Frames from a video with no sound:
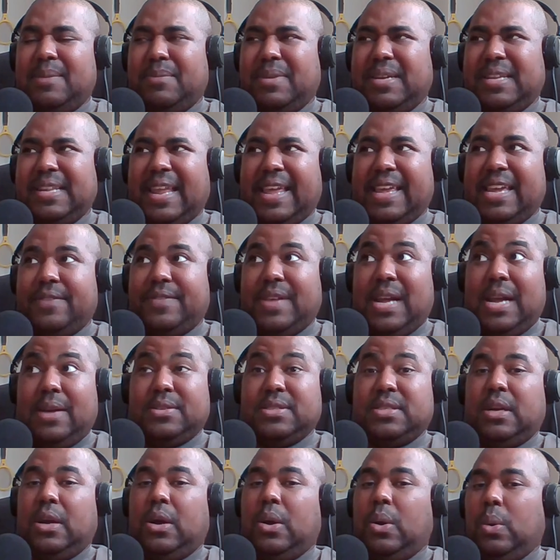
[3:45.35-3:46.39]
But like if I
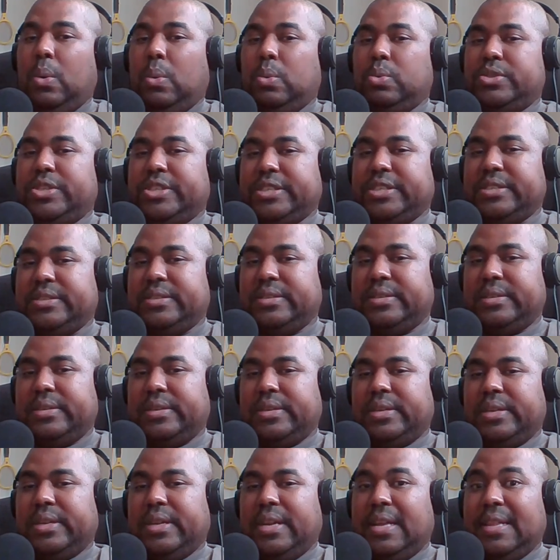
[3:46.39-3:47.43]
was older,
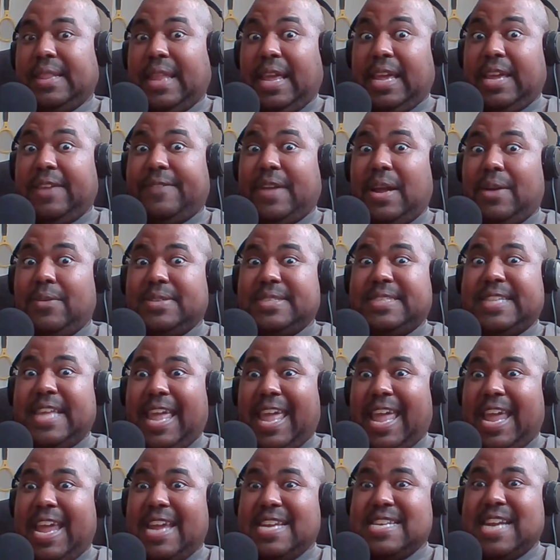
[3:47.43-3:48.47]
like if I was the
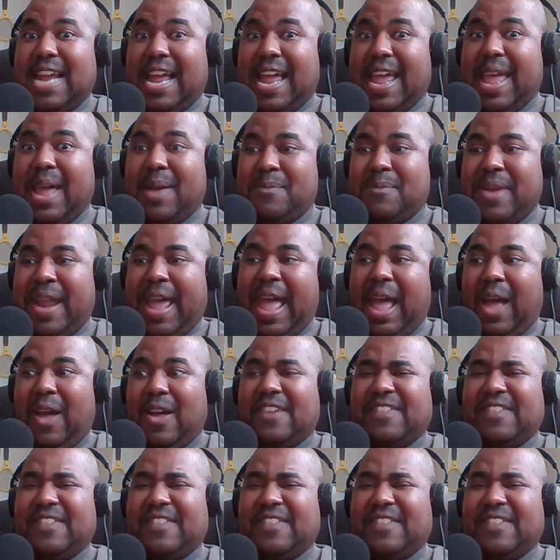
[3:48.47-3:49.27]
age I am now,